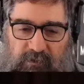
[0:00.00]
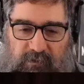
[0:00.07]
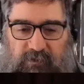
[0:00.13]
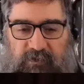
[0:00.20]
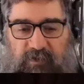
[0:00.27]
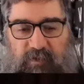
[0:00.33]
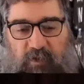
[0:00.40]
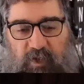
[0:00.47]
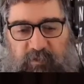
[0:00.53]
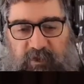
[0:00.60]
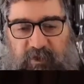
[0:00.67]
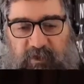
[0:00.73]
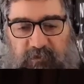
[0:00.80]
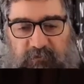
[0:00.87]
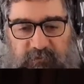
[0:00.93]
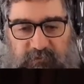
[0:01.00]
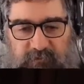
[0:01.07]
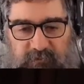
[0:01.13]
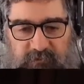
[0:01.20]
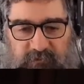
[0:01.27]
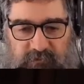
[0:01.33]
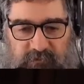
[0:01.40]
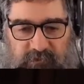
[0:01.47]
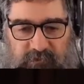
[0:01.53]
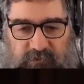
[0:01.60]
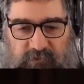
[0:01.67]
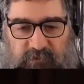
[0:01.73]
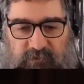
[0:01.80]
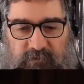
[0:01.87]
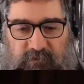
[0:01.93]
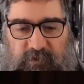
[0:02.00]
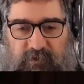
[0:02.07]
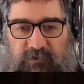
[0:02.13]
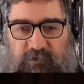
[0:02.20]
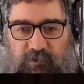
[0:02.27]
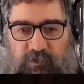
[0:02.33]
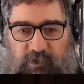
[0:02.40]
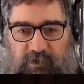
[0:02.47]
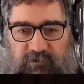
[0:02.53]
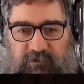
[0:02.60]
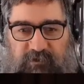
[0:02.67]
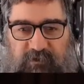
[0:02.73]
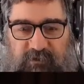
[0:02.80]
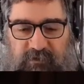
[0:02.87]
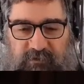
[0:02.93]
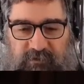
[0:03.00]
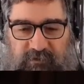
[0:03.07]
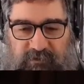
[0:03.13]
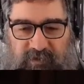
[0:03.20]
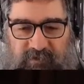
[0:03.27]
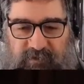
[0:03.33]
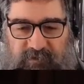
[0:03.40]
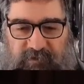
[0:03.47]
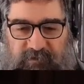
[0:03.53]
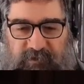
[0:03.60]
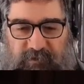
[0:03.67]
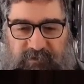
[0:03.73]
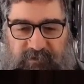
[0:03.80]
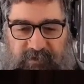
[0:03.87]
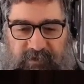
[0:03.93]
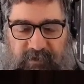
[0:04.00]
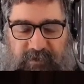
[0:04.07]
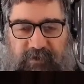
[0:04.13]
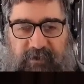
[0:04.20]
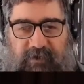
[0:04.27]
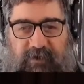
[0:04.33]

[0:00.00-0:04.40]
That might be enough. That's too much. That's going to slow us down.